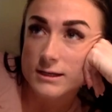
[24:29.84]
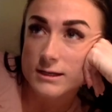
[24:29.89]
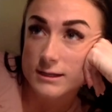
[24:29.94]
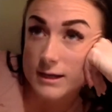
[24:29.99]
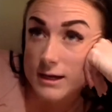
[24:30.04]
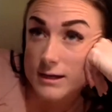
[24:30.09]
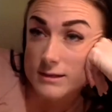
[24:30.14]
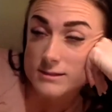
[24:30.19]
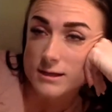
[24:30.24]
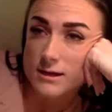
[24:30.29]

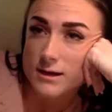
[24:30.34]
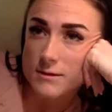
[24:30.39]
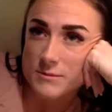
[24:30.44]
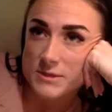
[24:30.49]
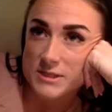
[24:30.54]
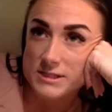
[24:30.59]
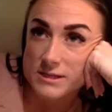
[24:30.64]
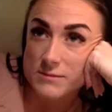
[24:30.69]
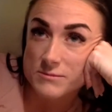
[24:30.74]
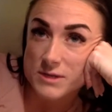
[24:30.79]
yeah, so, I mean,
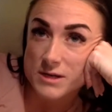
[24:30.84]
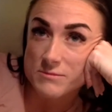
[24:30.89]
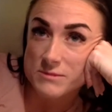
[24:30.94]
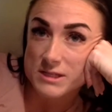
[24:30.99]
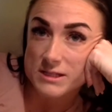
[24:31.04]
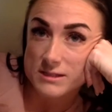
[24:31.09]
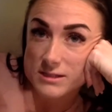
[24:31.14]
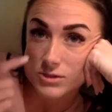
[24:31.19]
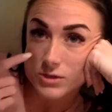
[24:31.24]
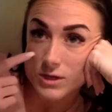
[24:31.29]
sometimes
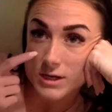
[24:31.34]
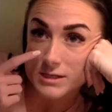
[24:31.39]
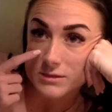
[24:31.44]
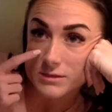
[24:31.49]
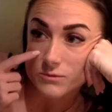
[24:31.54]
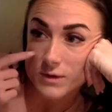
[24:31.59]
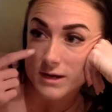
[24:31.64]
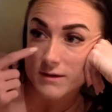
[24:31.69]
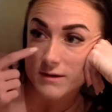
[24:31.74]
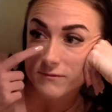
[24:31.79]
it strays
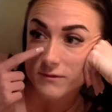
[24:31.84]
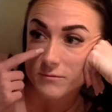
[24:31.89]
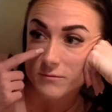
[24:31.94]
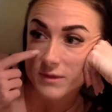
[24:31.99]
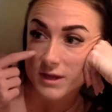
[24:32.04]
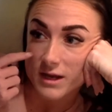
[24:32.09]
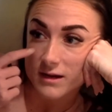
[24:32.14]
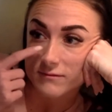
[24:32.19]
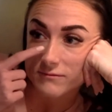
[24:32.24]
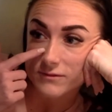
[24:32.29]
away from
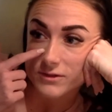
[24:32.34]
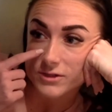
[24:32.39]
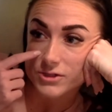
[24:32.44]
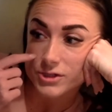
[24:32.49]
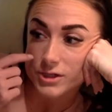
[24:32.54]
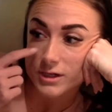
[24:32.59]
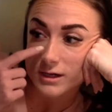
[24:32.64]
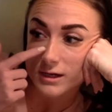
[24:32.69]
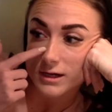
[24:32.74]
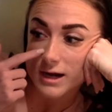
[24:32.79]
that for
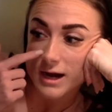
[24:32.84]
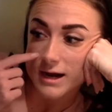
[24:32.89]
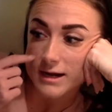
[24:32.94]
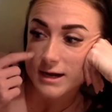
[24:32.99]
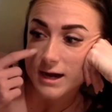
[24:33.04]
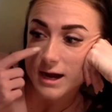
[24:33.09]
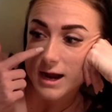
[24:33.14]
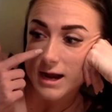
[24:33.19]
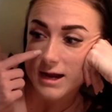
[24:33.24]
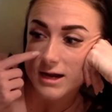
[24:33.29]
sure. I
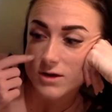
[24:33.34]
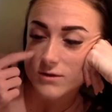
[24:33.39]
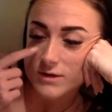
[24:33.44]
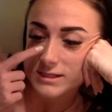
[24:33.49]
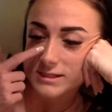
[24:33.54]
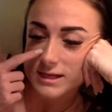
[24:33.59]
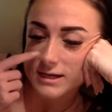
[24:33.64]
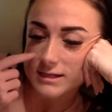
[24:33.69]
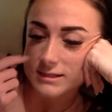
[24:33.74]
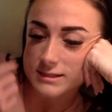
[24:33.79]
always
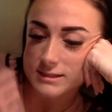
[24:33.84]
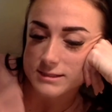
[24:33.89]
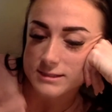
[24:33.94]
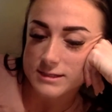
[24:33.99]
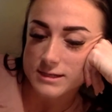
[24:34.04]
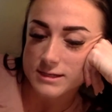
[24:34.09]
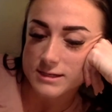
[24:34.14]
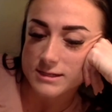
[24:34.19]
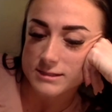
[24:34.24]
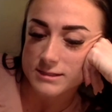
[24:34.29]
like to
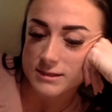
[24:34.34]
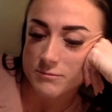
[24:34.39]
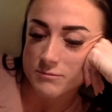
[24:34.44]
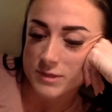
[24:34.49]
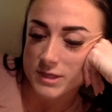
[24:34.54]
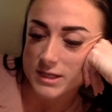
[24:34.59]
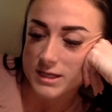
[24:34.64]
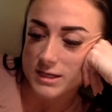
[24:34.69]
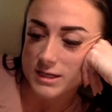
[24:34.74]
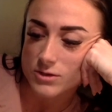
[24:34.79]
see
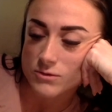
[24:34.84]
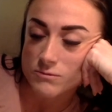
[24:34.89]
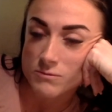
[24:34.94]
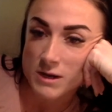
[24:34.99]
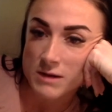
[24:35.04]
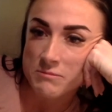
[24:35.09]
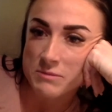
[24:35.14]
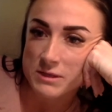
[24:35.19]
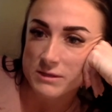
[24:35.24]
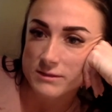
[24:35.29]
somebody who
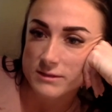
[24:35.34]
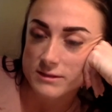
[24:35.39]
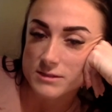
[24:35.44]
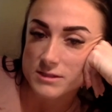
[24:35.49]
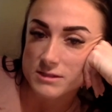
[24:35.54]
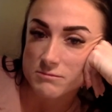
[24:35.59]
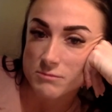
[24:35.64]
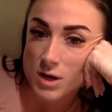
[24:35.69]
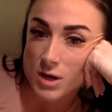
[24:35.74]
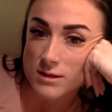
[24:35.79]
might be a little
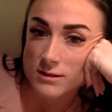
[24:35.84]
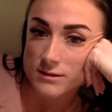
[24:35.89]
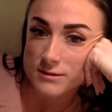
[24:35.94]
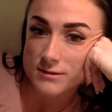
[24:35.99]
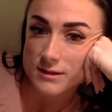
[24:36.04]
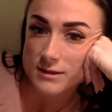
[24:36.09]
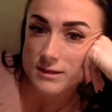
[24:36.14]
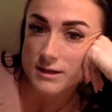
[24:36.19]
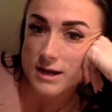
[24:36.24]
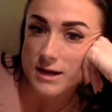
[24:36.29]
smaller
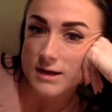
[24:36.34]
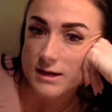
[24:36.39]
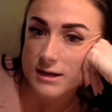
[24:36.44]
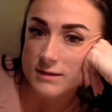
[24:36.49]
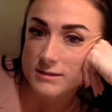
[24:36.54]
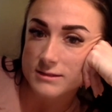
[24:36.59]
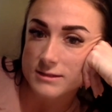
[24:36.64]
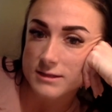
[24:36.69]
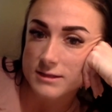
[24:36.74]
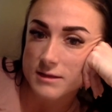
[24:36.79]
than the guy
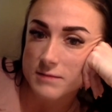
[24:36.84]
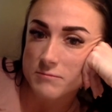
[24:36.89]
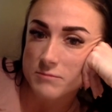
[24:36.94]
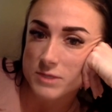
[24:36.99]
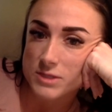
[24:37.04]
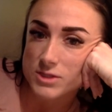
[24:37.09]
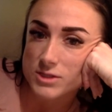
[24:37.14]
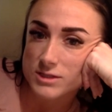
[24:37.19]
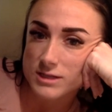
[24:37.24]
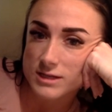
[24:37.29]
next to them, but
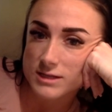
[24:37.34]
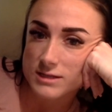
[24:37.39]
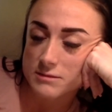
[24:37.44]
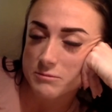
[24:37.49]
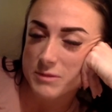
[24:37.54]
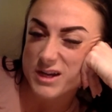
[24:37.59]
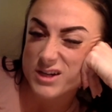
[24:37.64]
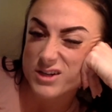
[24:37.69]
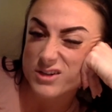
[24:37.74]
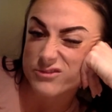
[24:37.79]
just has a
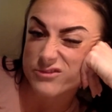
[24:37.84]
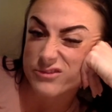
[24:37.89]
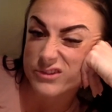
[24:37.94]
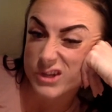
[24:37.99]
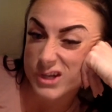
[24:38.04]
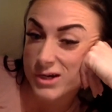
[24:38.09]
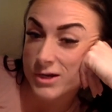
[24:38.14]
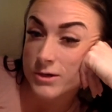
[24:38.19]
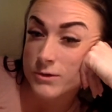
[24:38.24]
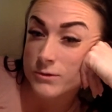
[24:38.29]
better
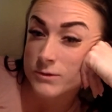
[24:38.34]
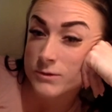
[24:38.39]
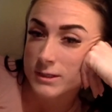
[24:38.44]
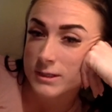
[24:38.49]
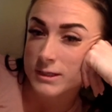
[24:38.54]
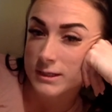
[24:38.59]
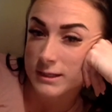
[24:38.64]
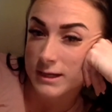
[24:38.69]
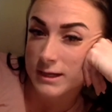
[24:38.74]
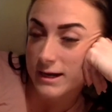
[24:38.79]
flow.
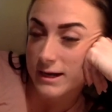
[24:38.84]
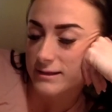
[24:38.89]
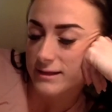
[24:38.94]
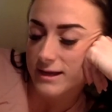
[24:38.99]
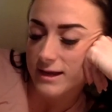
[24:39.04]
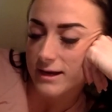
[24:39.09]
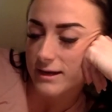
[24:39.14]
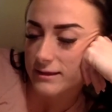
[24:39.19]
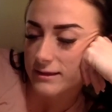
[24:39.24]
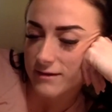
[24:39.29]
I
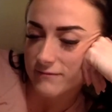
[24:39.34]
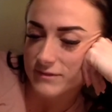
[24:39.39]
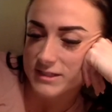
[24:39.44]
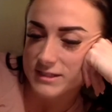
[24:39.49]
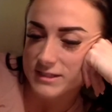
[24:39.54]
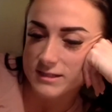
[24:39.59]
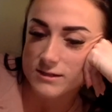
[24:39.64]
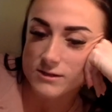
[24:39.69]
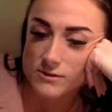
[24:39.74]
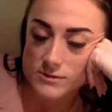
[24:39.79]
love to
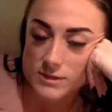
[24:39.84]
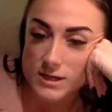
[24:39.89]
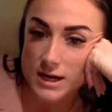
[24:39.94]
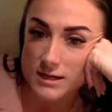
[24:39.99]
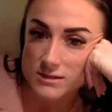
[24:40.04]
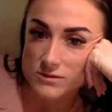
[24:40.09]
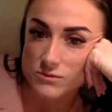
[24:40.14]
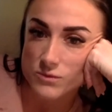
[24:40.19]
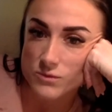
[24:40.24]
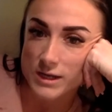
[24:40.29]
see those
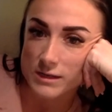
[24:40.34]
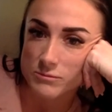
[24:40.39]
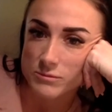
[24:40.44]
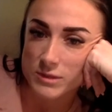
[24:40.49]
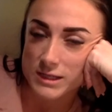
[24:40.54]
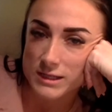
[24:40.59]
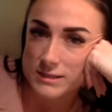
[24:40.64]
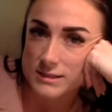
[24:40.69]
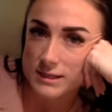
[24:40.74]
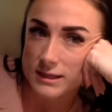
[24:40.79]
guys win
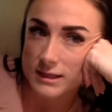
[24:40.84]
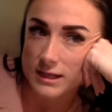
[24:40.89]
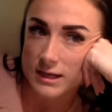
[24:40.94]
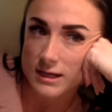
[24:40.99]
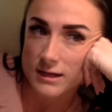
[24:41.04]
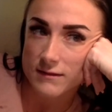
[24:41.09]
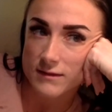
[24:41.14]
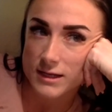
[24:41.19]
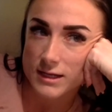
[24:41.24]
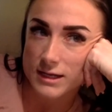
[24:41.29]
because at the end
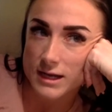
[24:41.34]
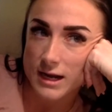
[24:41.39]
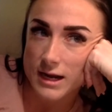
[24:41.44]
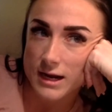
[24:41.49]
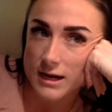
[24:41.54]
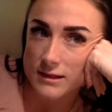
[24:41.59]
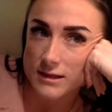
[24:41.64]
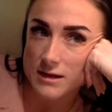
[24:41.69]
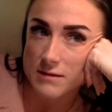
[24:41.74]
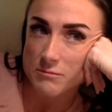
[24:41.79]
of the day,
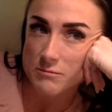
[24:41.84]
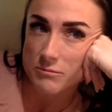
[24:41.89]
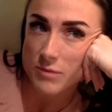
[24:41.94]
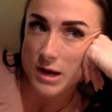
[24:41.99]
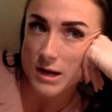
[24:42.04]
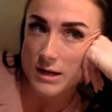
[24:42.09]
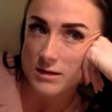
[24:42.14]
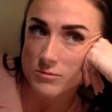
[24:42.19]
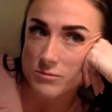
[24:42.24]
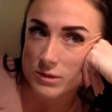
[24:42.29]
I think
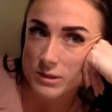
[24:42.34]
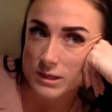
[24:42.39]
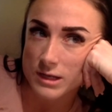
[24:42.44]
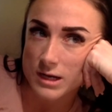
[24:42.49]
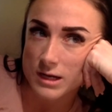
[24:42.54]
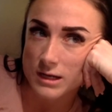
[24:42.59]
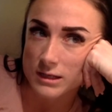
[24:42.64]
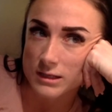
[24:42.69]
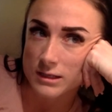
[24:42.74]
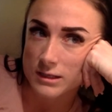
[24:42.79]

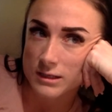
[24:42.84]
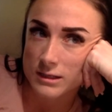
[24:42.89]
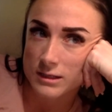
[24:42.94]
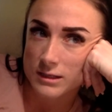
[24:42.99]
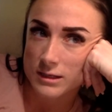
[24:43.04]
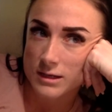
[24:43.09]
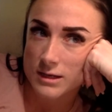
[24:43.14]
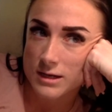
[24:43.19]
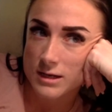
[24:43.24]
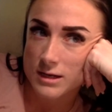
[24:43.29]
bodybuilding
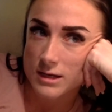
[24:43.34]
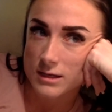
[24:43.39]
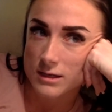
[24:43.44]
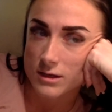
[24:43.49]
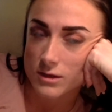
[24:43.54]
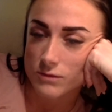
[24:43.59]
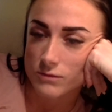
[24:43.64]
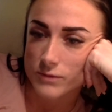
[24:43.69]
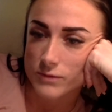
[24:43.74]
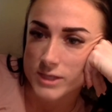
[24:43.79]
it
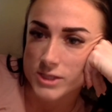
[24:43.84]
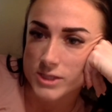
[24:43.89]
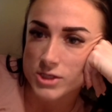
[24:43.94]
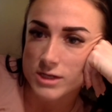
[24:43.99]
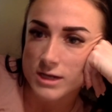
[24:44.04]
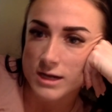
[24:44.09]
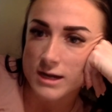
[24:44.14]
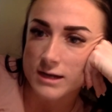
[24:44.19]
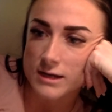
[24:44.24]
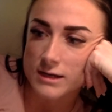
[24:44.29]

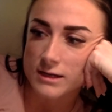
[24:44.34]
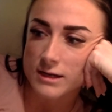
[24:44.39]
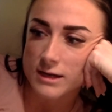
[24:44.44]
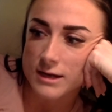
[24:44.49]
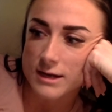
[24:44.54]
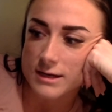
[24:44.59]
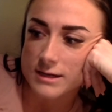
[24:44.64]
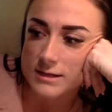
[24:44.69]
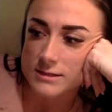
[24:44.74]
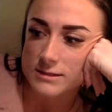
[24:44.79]
originated
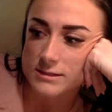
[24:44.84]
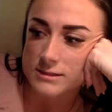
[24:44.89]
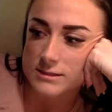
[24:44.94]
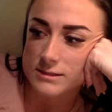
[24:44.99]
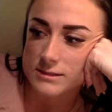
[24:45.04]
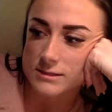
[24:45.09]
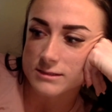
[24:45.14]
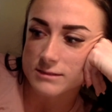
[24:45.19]
as